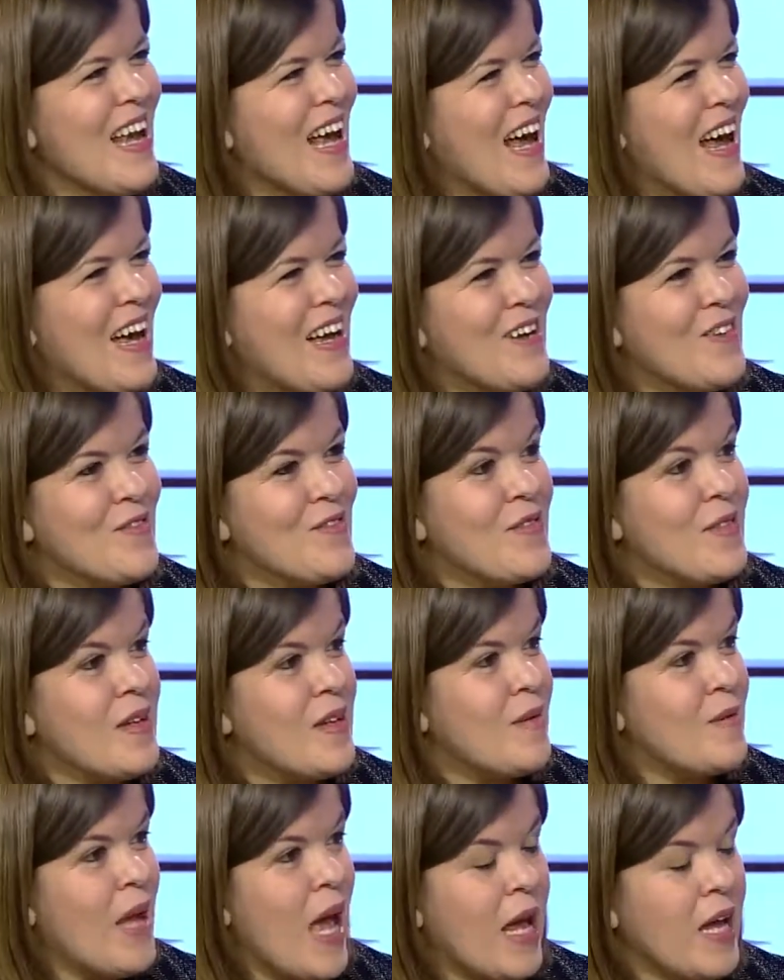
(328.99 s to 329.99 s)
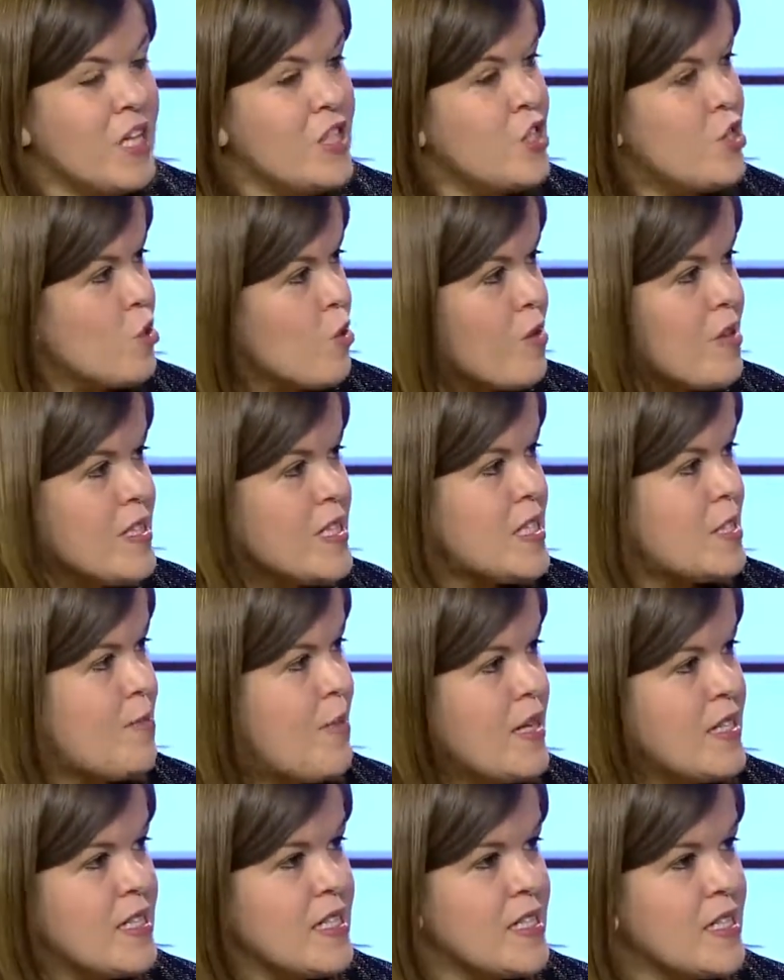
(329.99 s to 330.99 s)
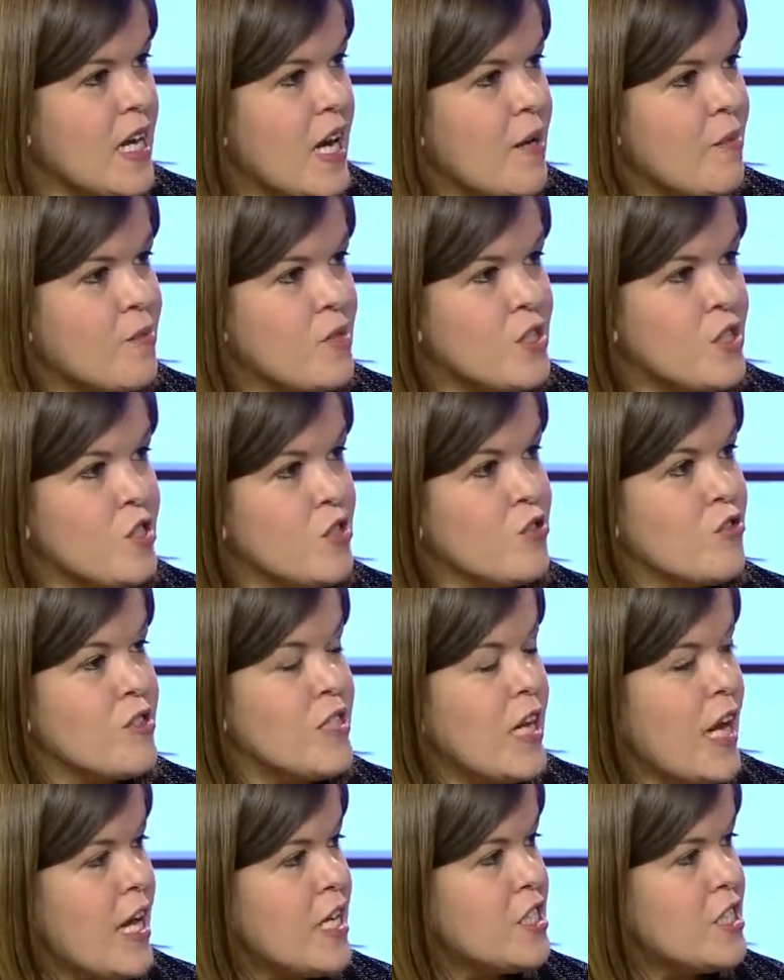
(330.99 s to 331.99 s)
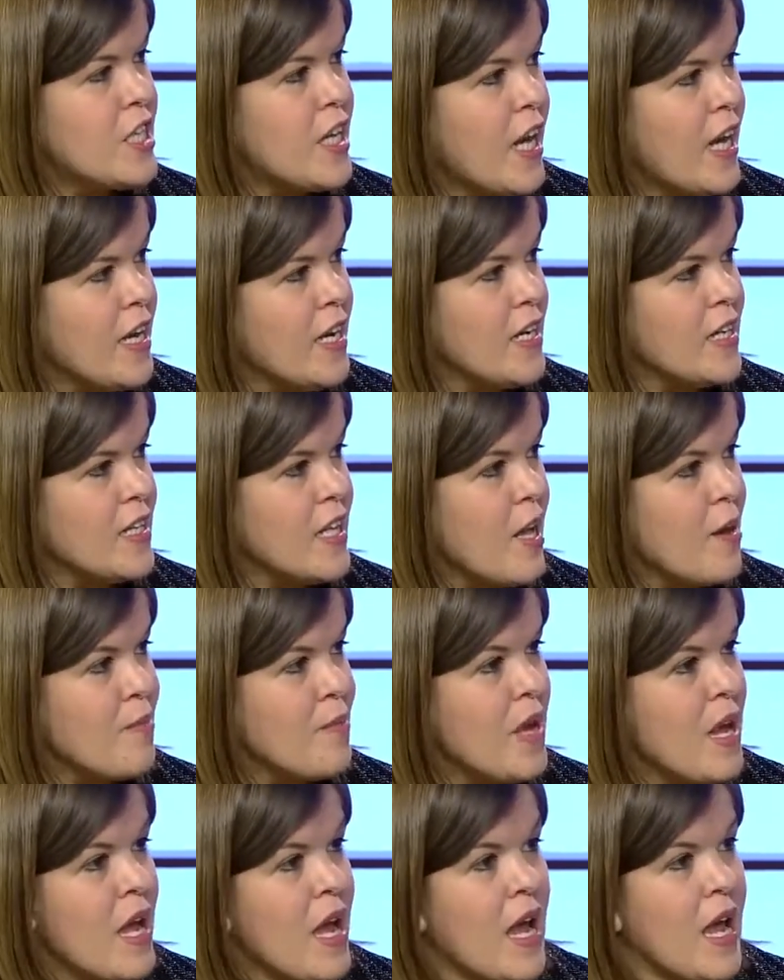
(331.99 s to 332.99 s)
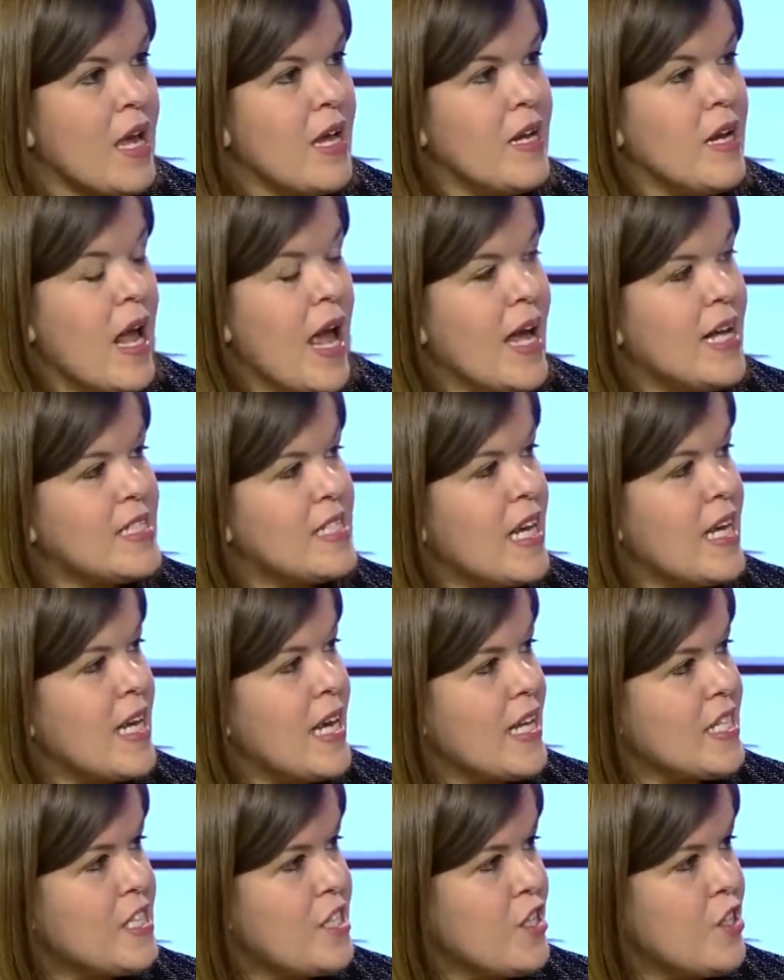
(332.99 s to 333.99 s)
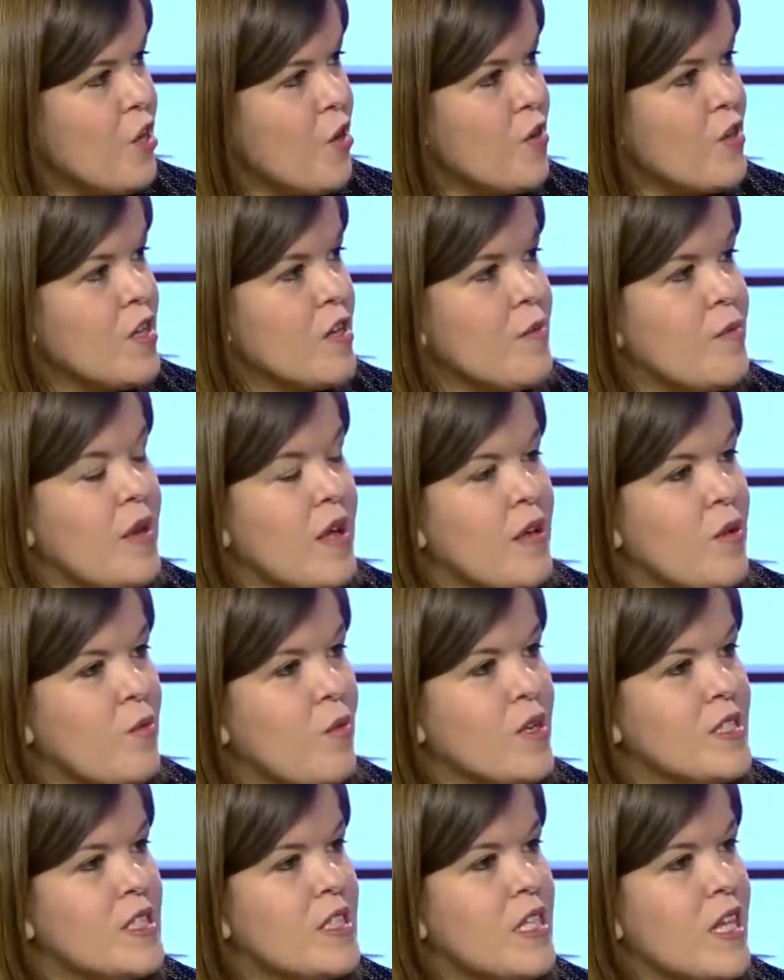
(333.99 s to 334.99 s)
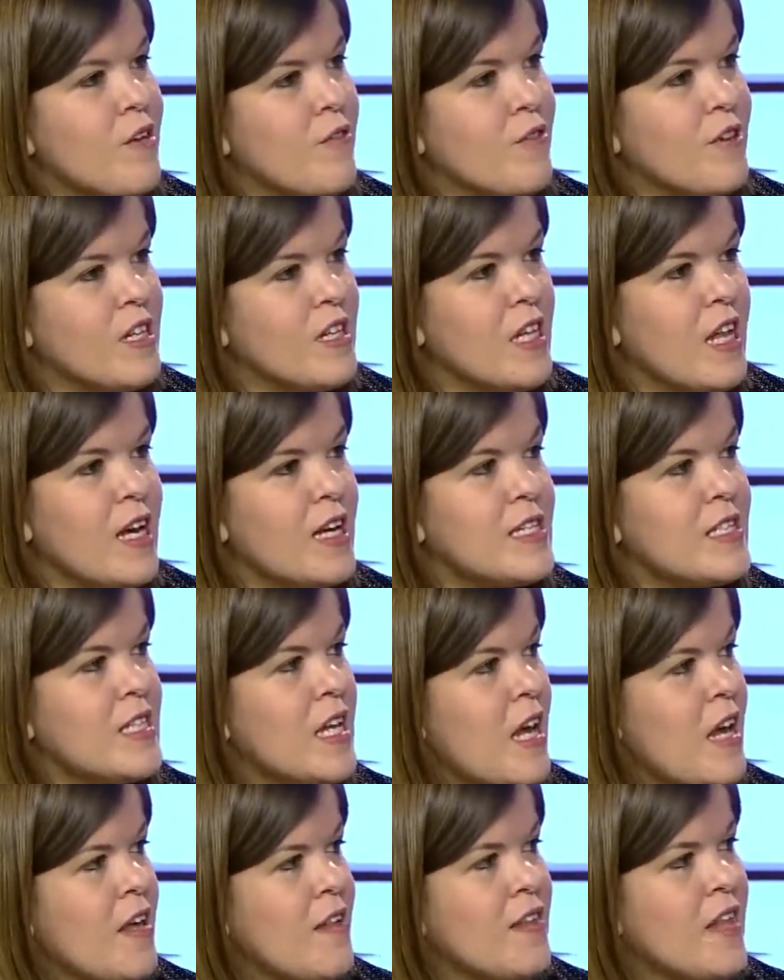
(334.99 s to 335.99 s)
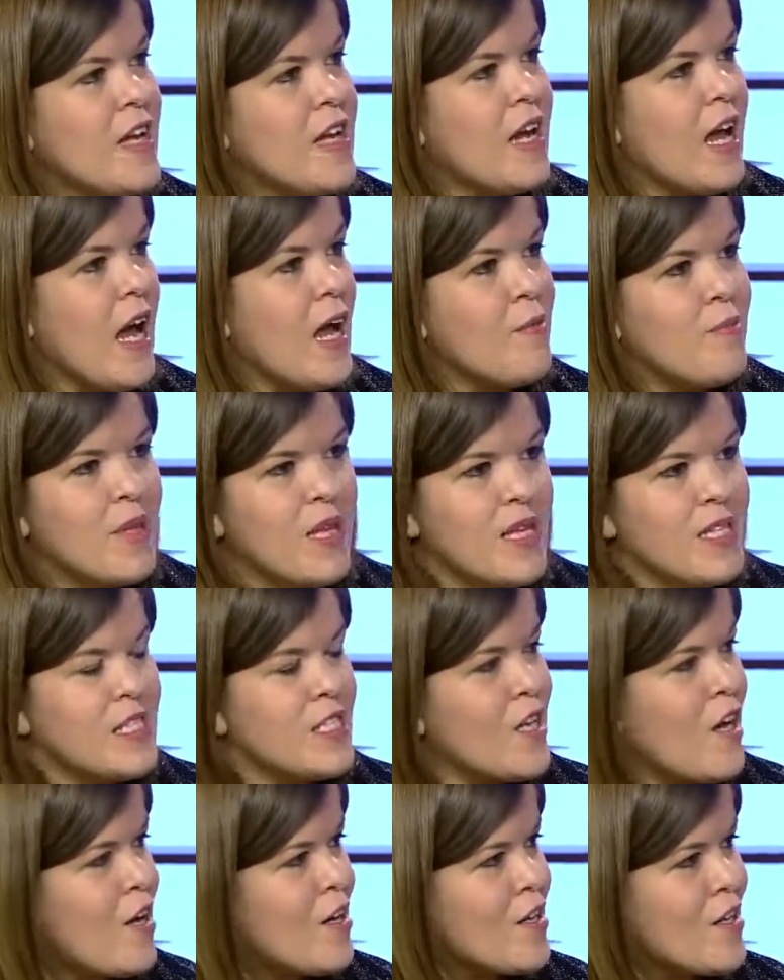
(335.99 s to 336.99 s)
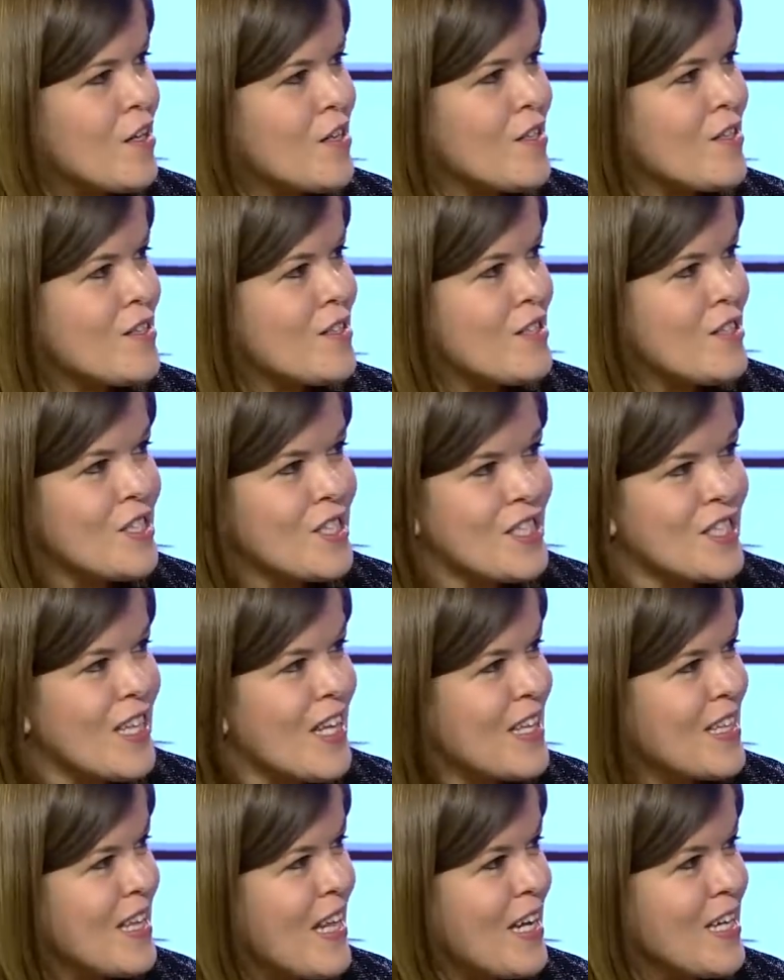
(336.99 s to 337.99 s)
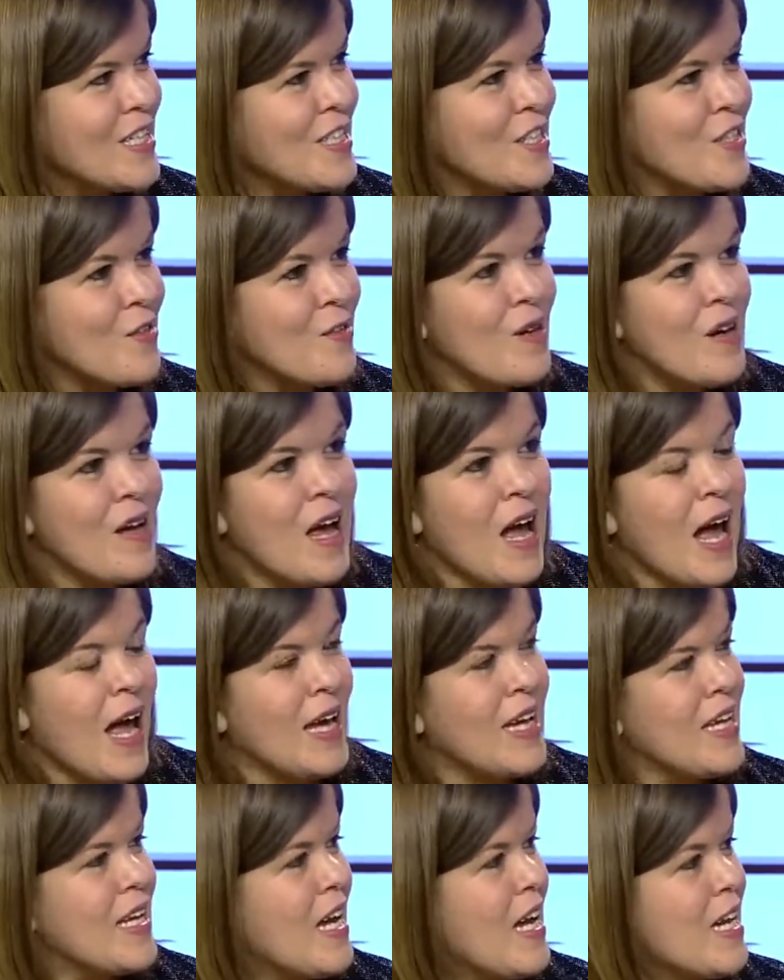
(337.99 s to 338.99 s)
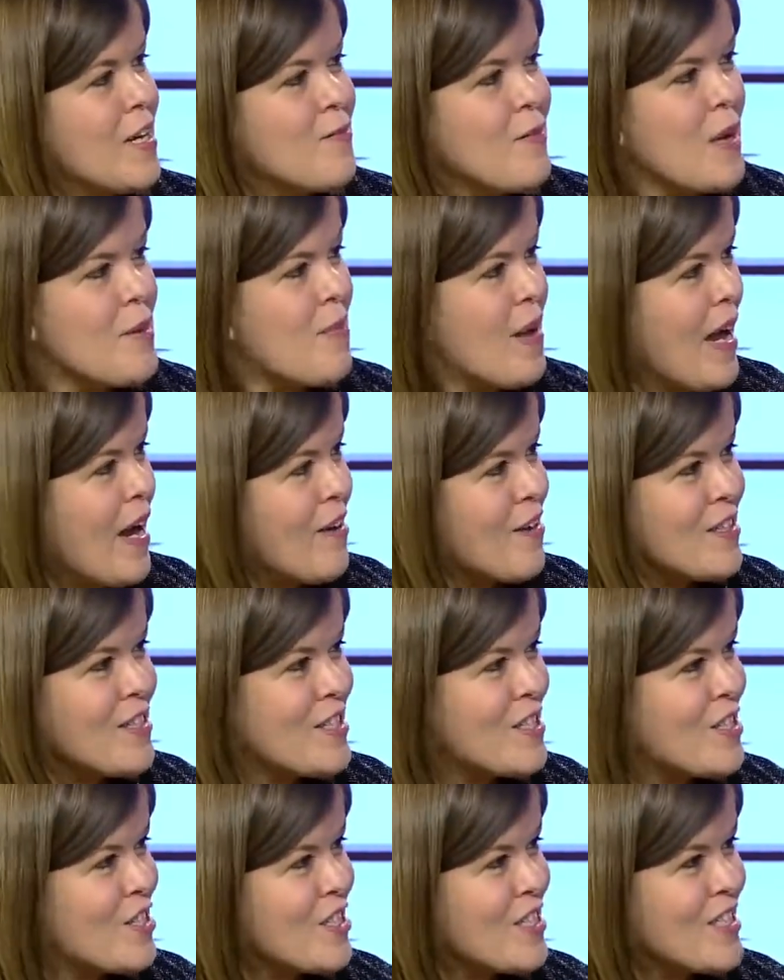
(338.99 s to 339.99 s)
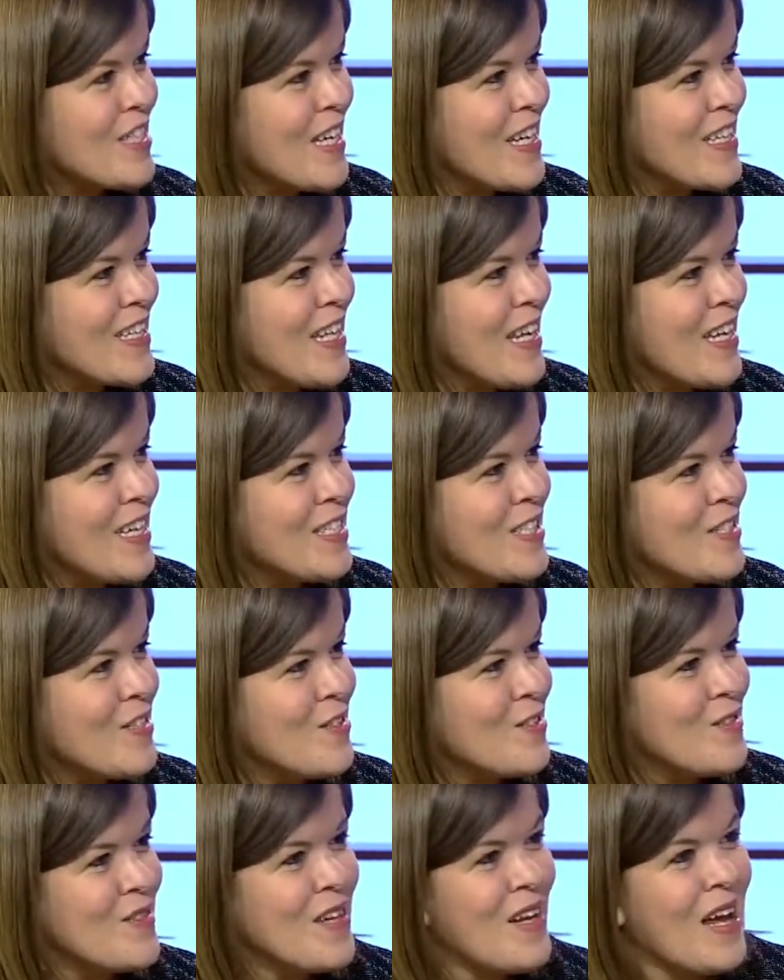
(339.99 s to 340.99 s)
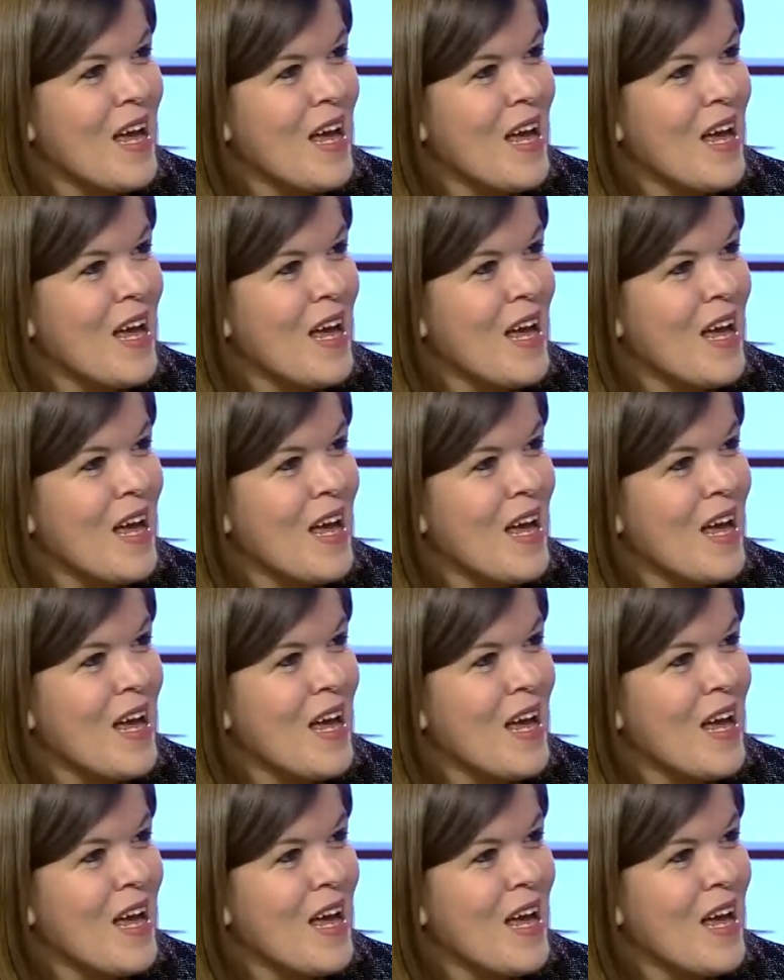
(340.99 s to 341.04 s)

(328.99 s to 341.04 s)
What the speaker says: I've enjoyed spending time with children, educating them, and as I get to know them, and once they realize that I play soccer just like they do, I can hug my parents just like they do,